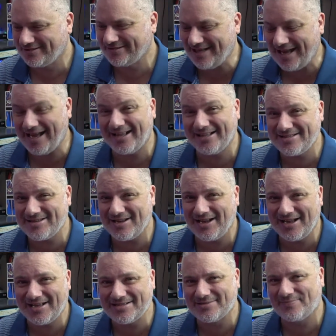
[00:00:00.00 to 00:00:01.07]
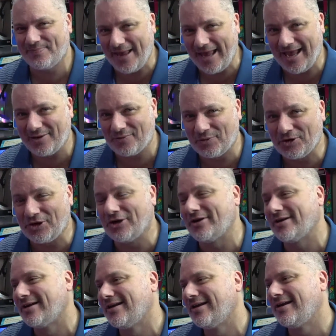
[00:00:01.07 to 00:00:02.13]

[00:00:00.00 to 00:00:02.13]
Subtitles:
Downsize! Bad word.